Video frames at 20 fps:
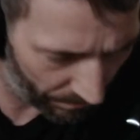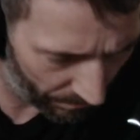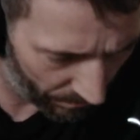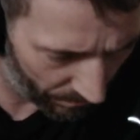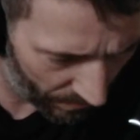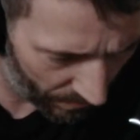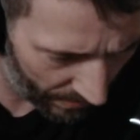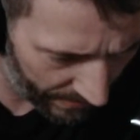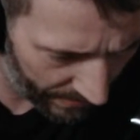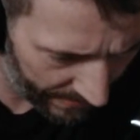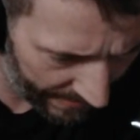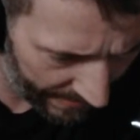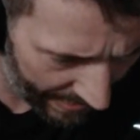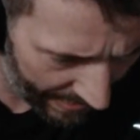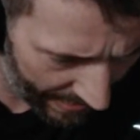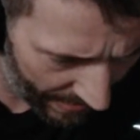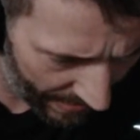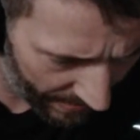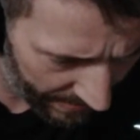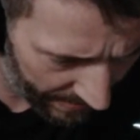let's
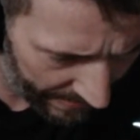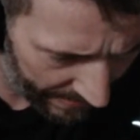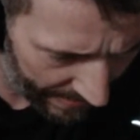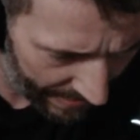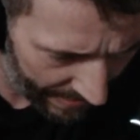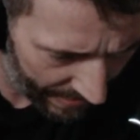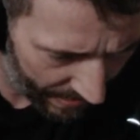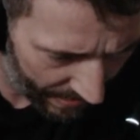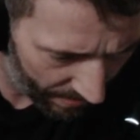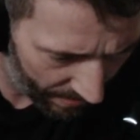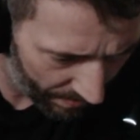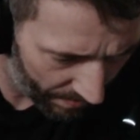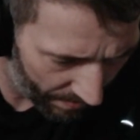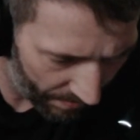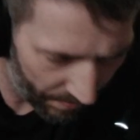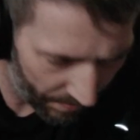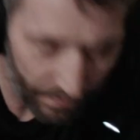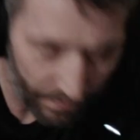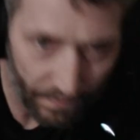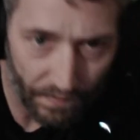get a stick.
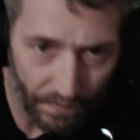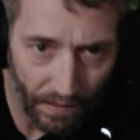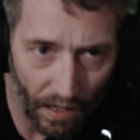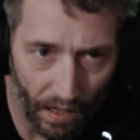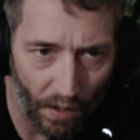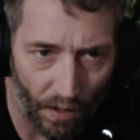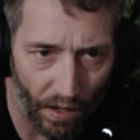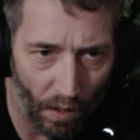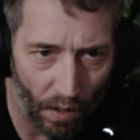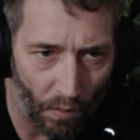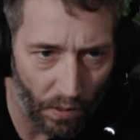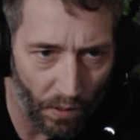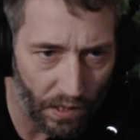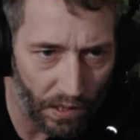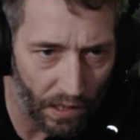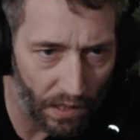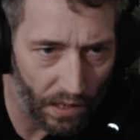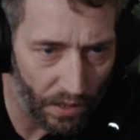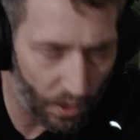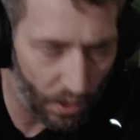Oh no, we're gonna do